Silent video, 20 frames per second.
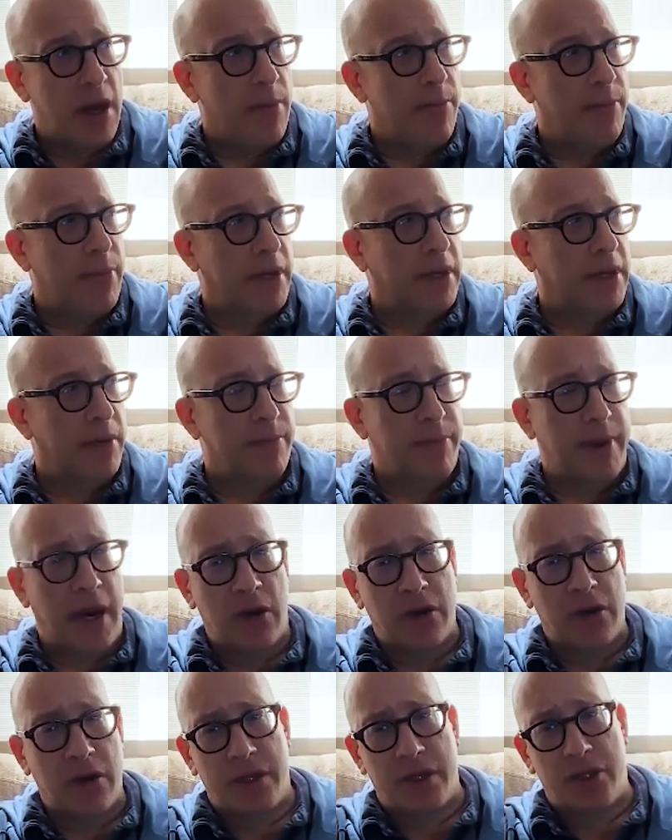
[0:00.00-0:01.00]
but
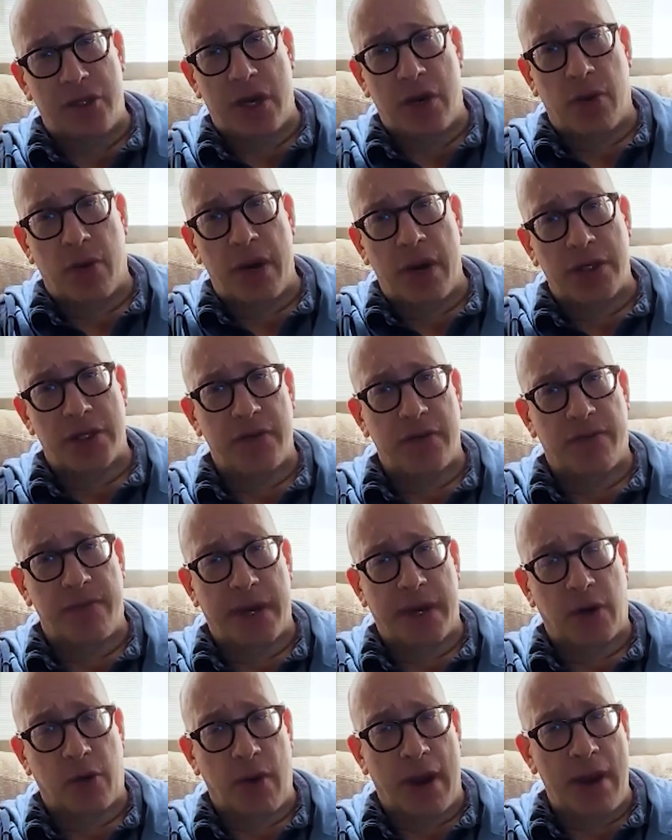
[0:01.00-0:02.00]
compared to the generation of
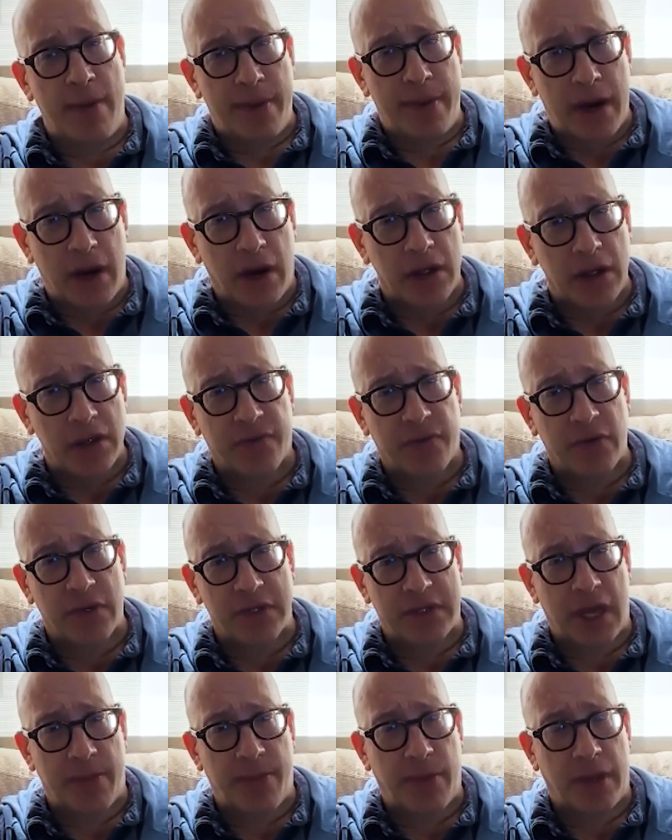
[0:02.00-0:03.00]
my grandparents, for
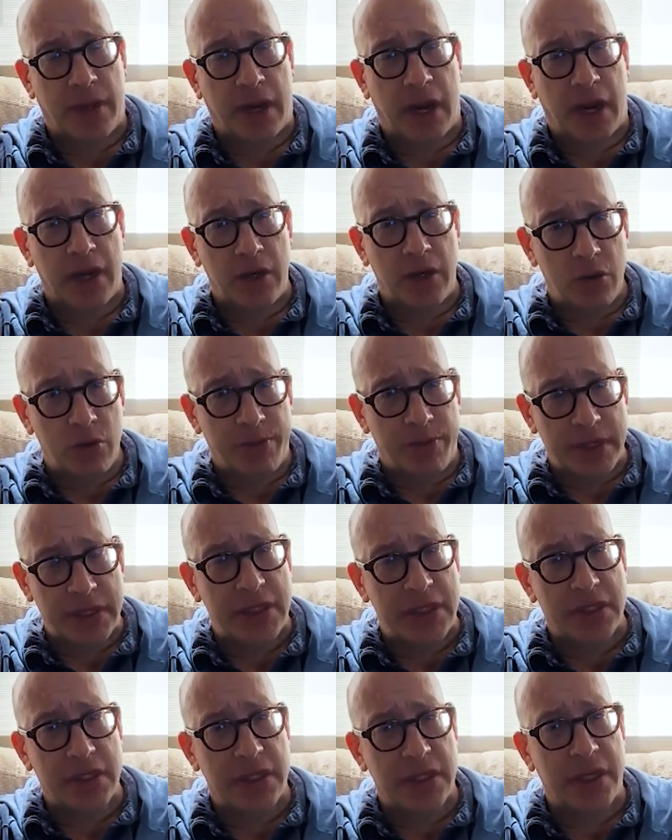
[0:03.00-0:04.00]
example, and I knew
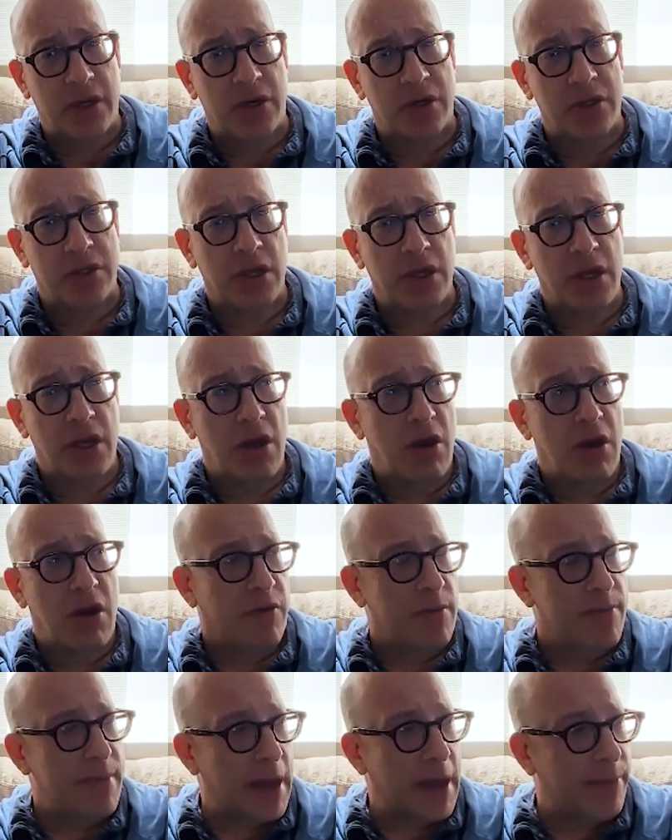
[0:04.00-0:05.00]
business leaders
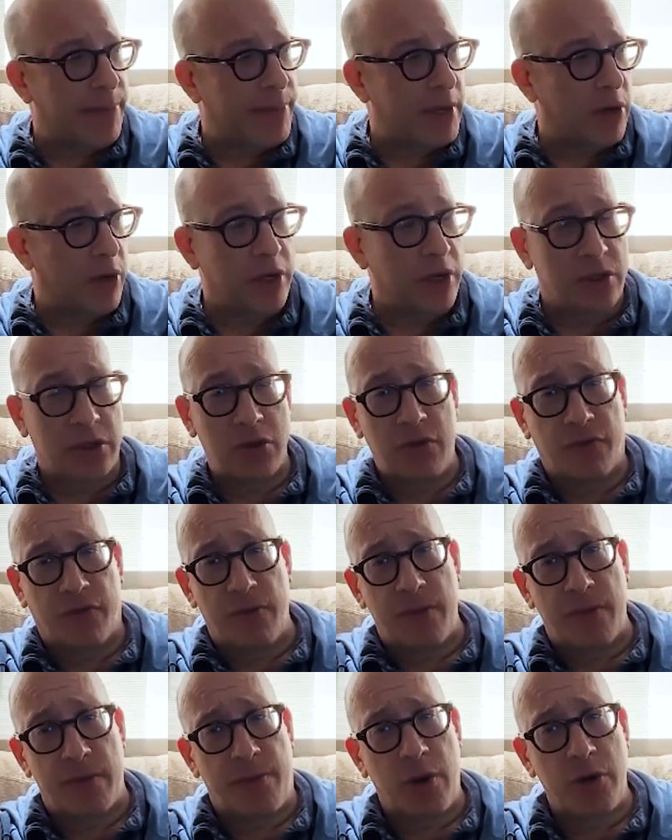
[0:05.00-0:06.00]
from that period too,
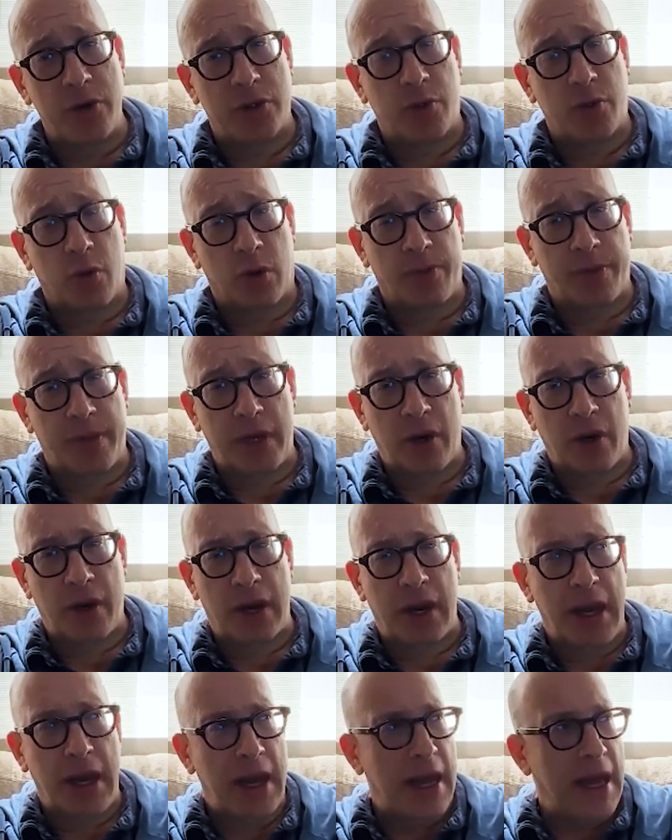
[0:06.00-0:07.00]
from the post-war
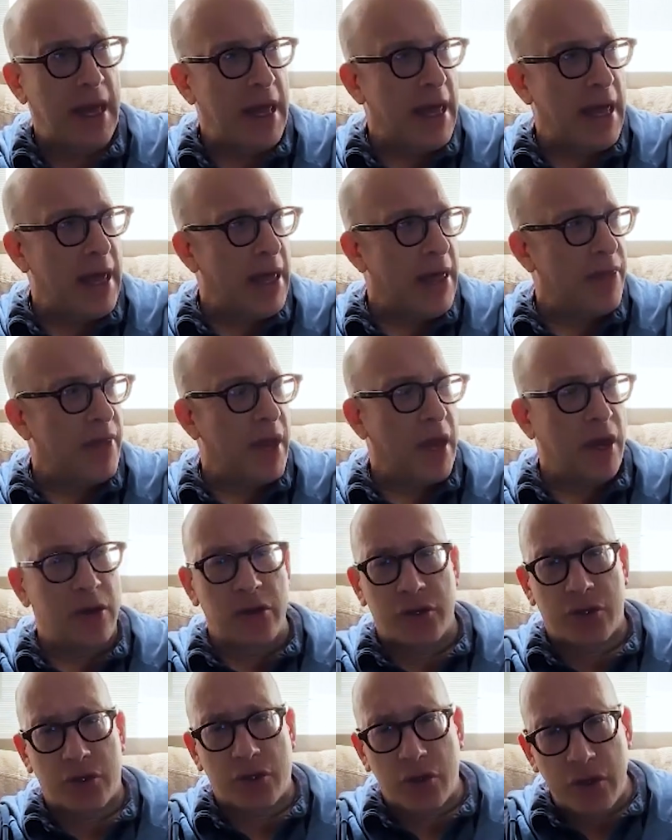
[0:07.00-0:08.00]
period, they
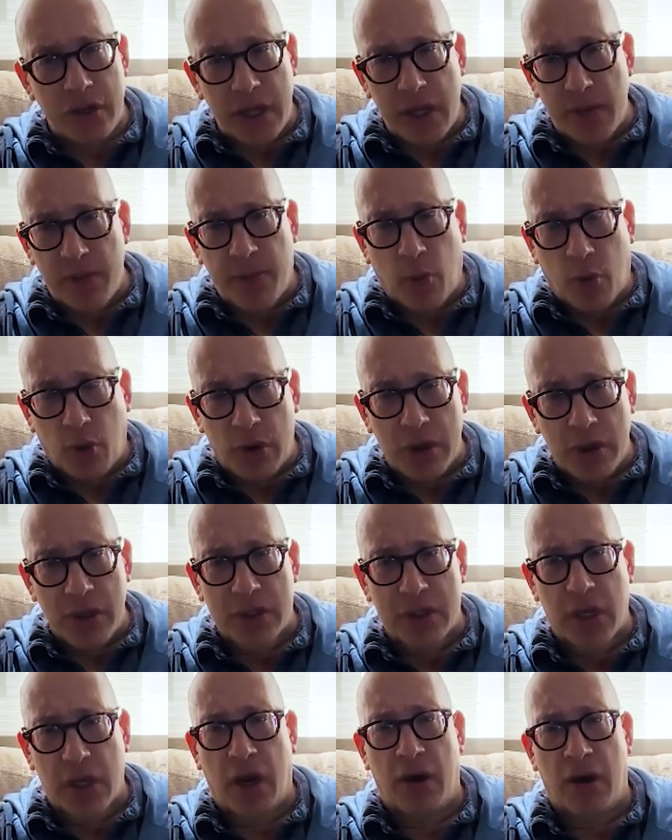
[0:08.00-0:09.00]
understood the
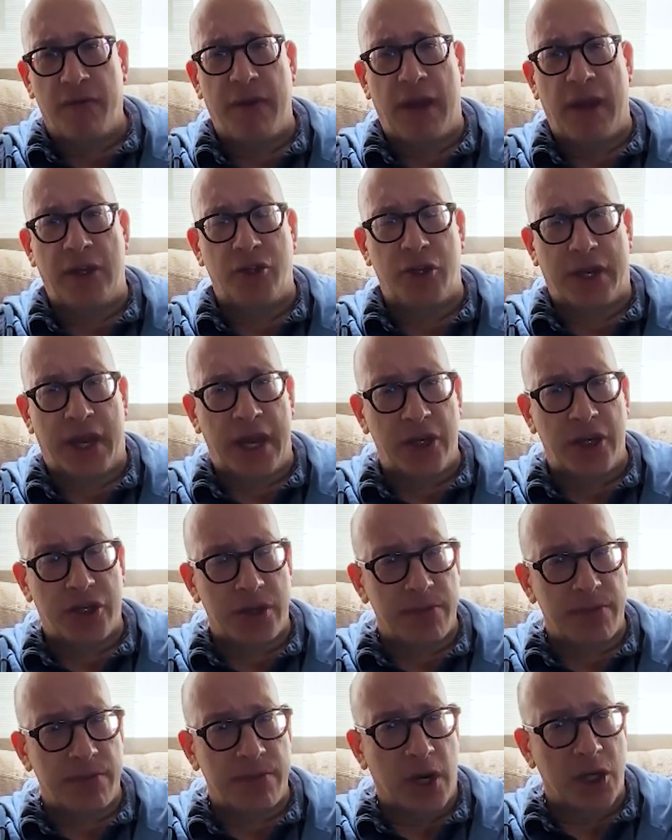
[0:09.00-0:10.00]
importance of
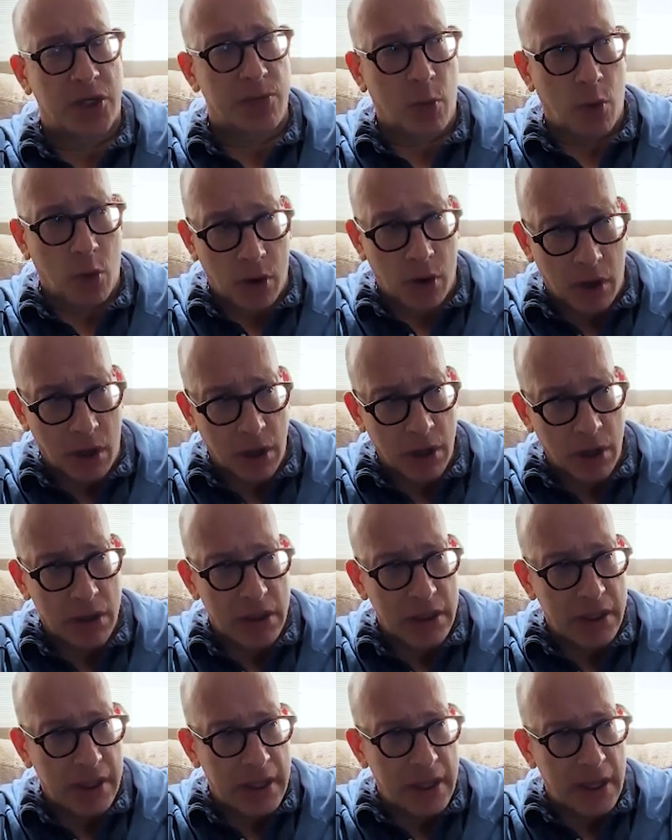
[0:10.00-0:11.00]
education much more,
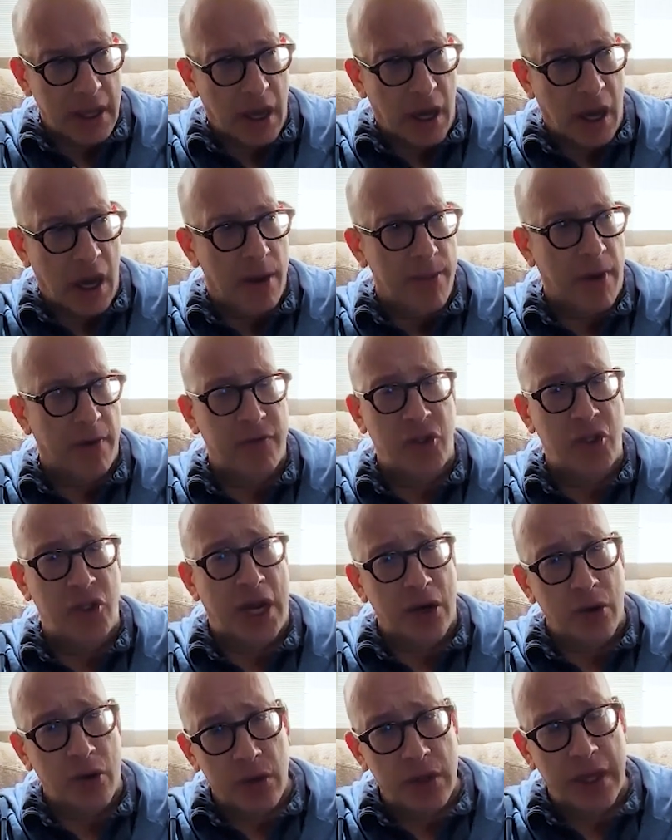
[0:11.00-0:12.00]
of
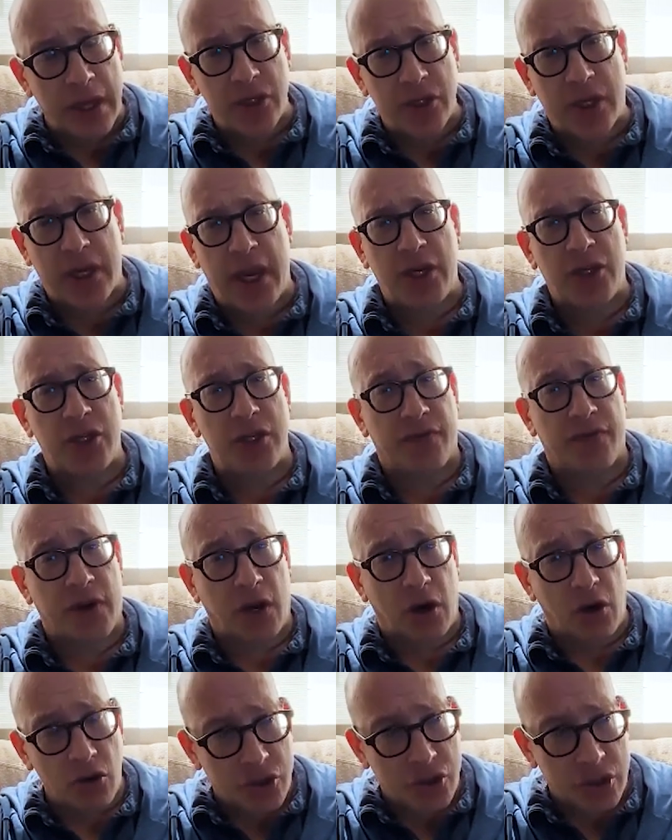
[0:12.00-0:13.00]
general education, of
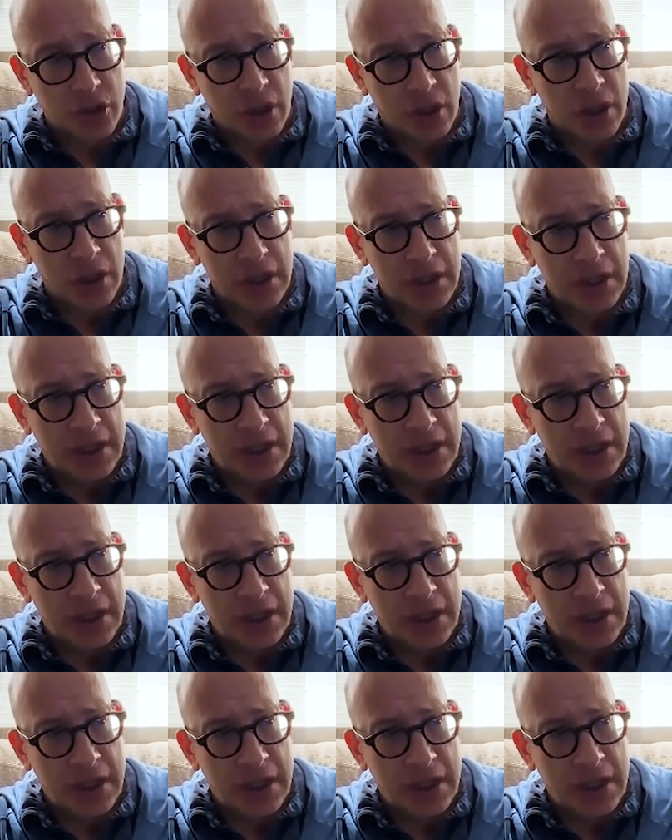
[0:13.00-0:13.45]
culture,